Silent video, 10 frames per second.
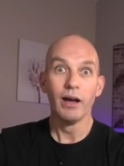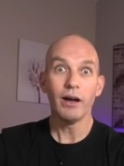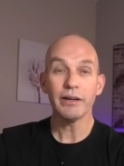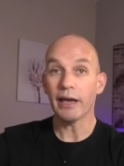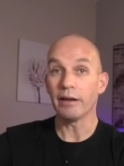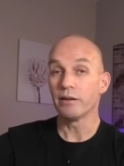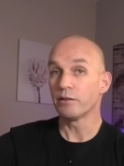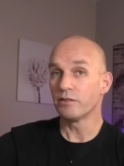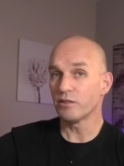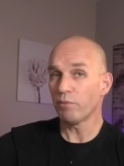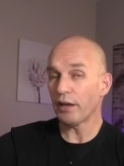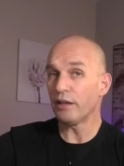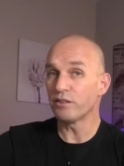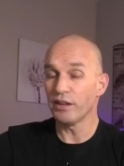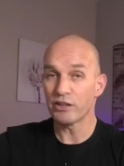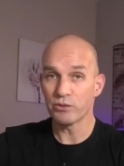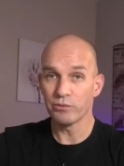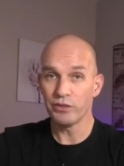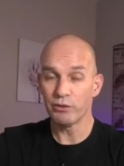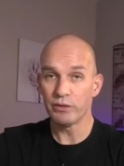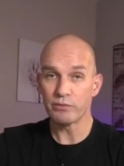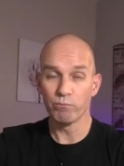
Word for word: Okay, to my international viewers,